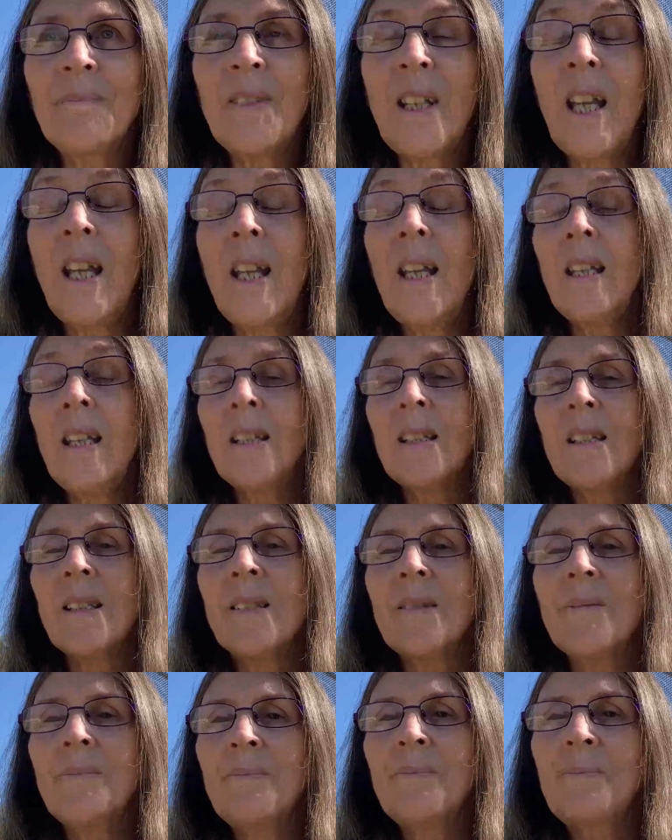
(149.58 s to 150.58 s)
is
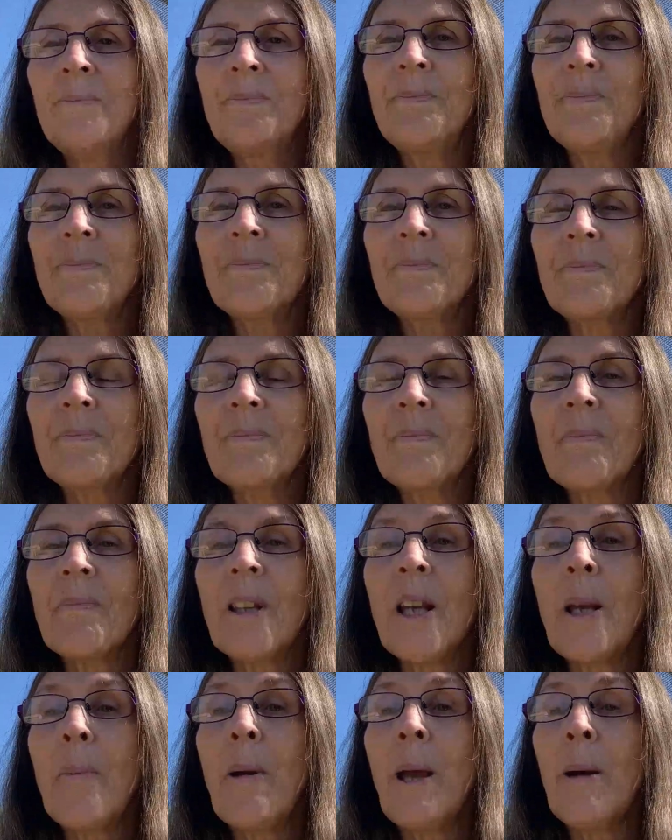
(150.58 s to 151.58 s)

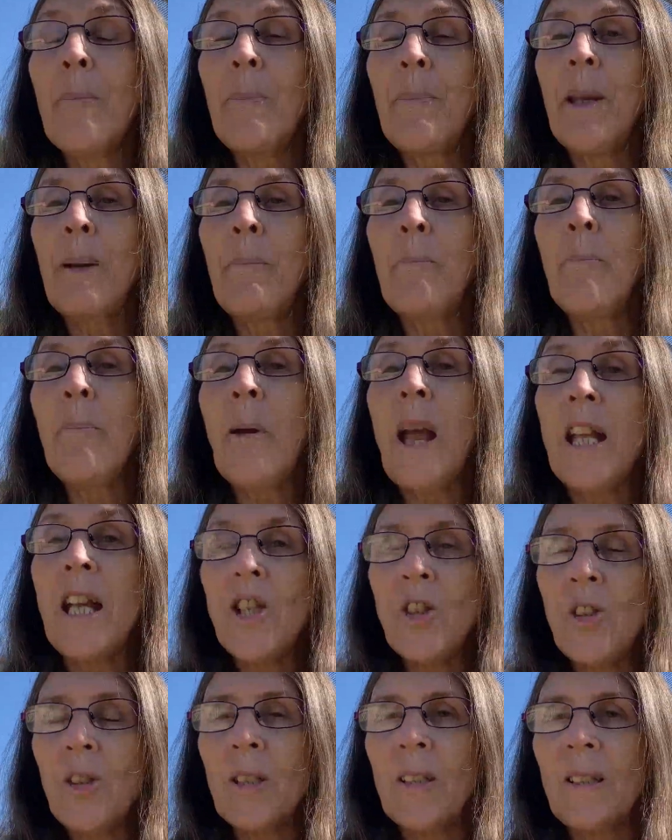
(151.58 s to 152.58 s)
about being
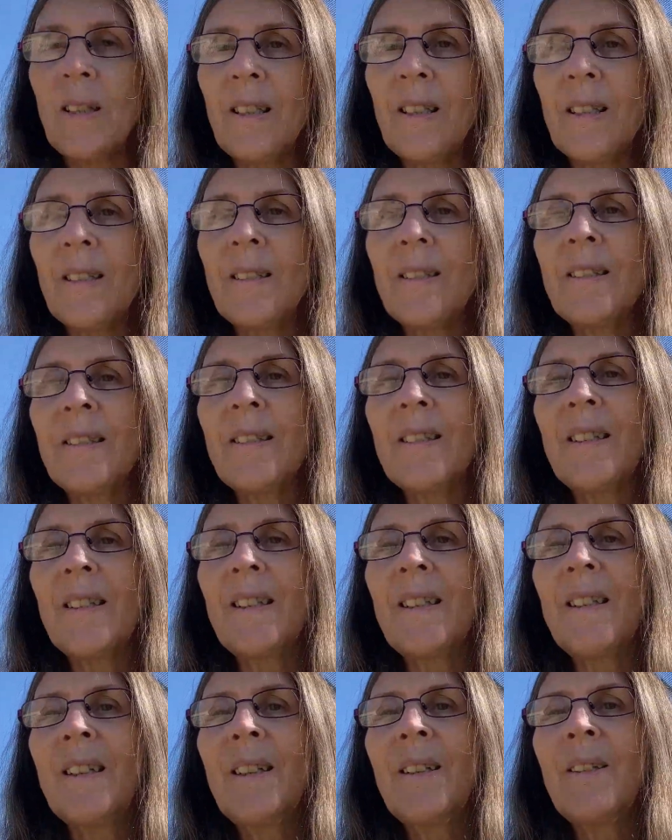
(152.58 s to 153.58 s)
patient
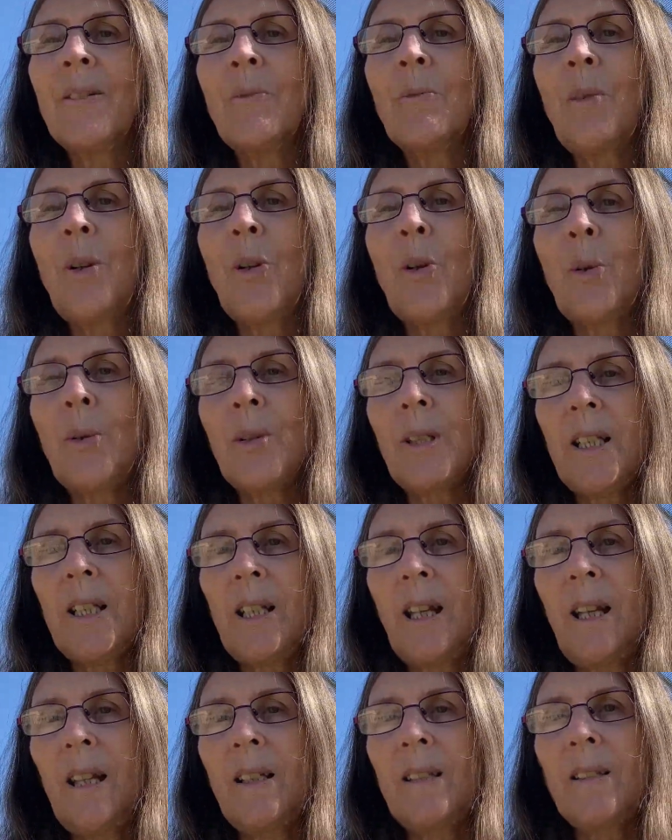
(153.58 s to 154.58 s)
with your
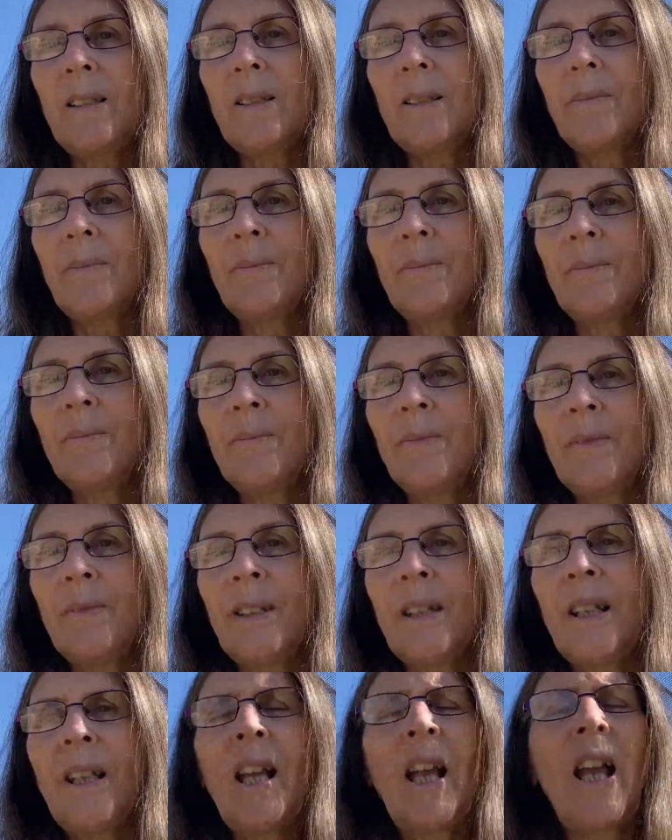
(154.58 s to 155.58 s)
snakes.
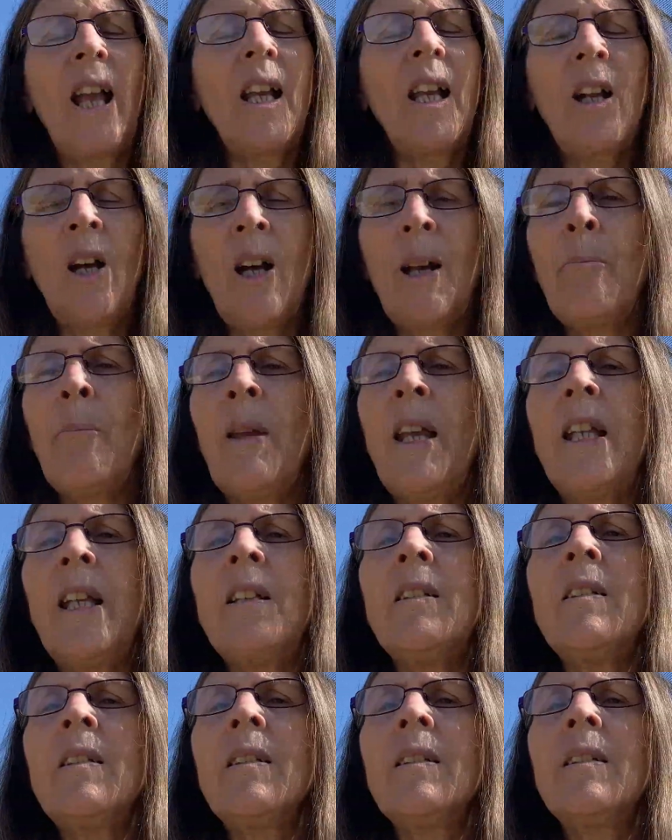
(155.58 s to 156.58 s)
And I
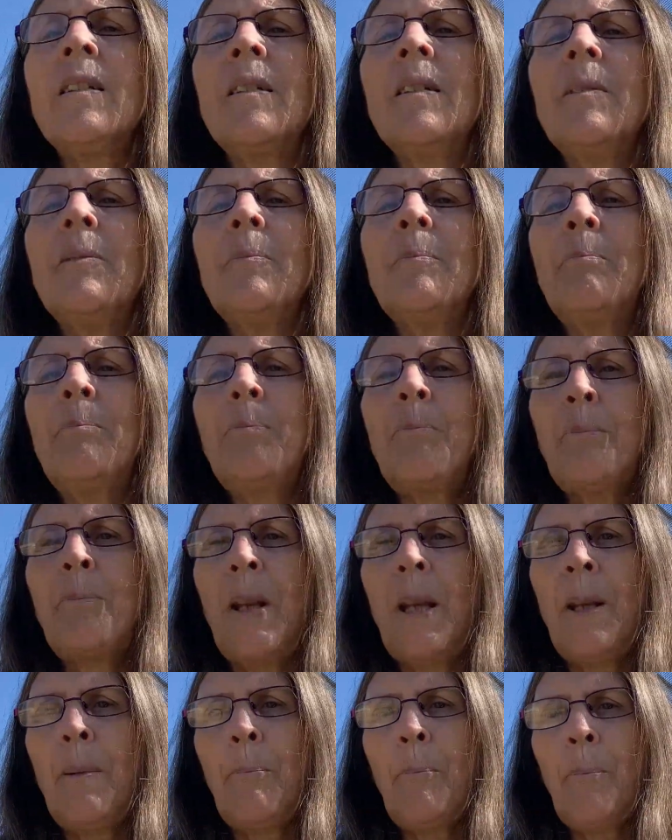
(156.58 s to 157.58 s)
mean
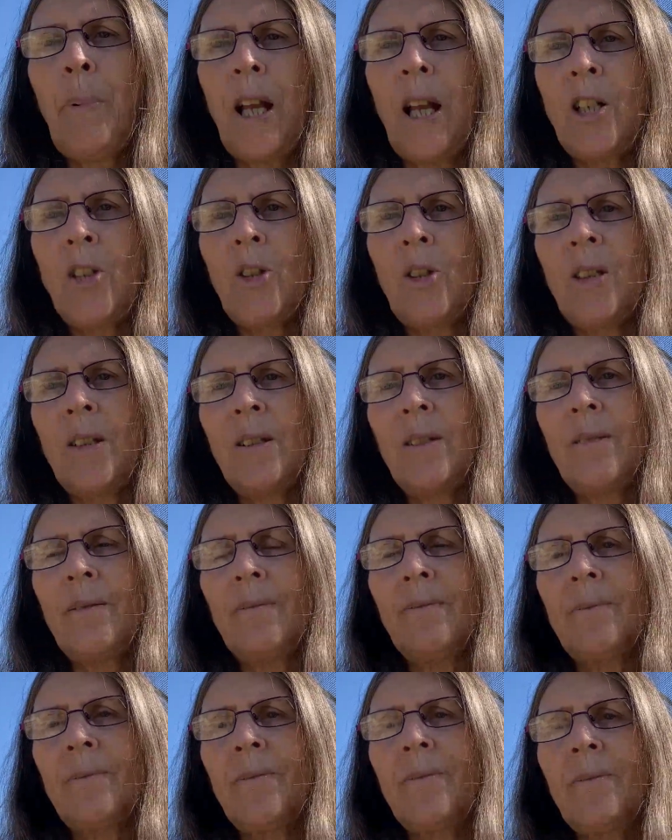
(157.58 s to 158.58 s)
being patient
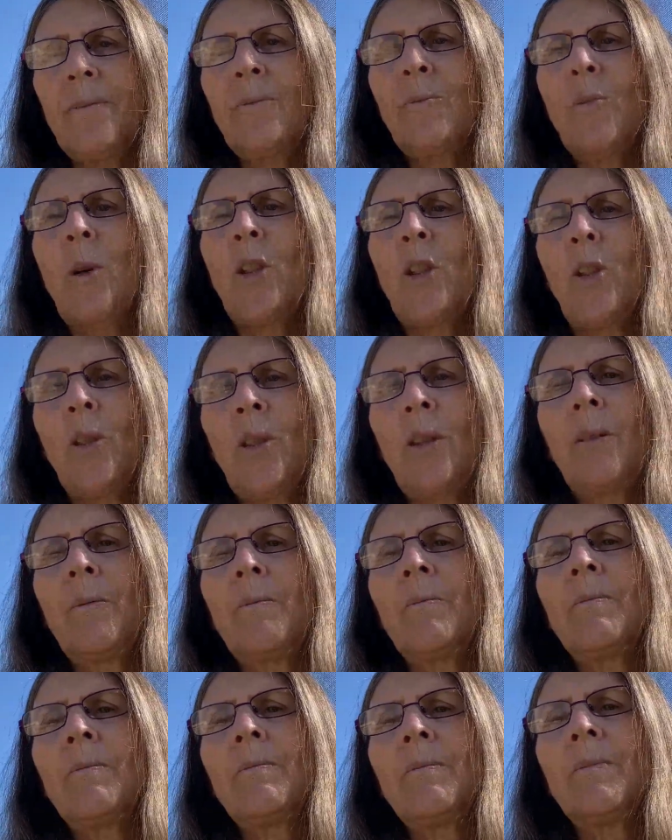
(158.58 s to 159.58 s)
with
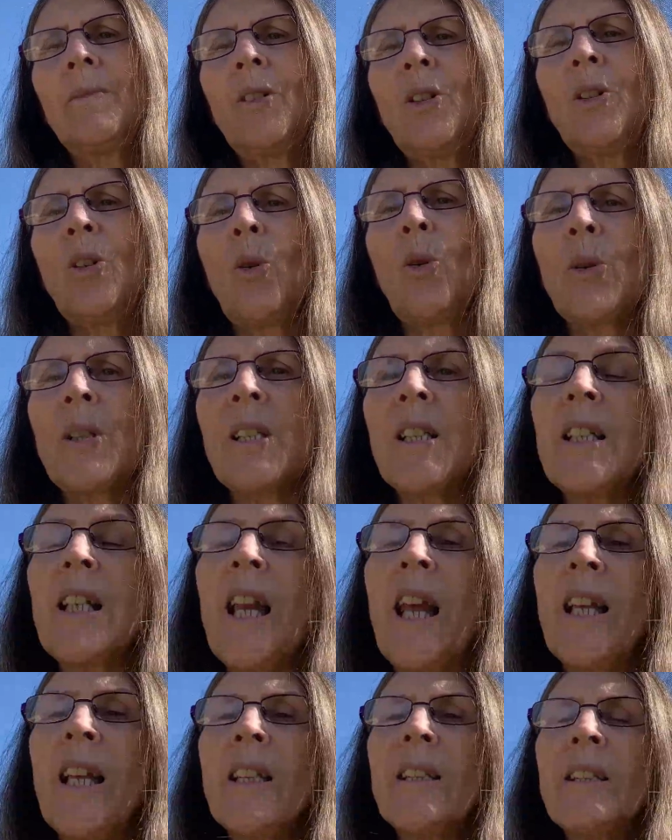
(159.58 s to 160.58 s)
your
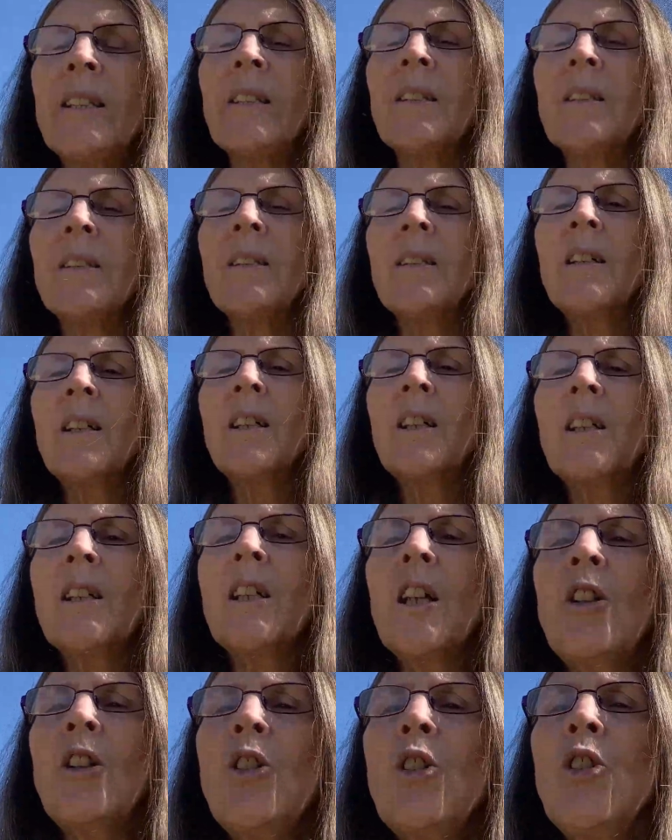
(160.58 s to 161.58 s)
snakes.
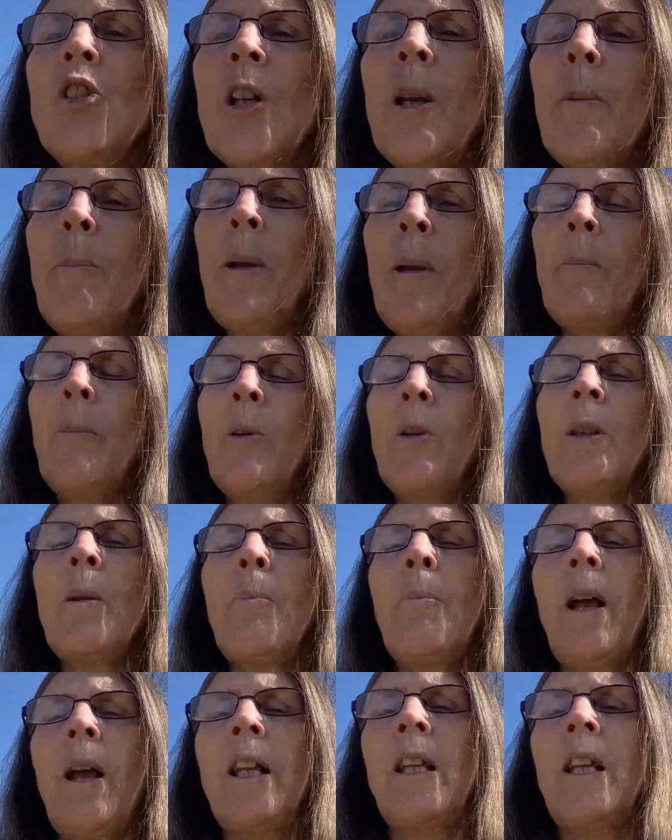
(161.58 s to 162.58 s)
Can you show a bit more of the
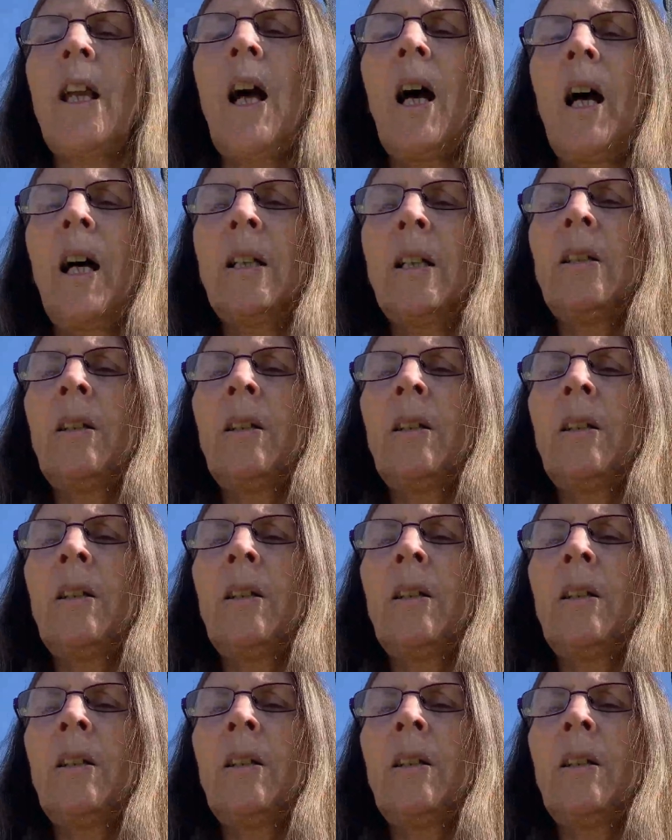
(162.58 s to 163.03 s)
backyard?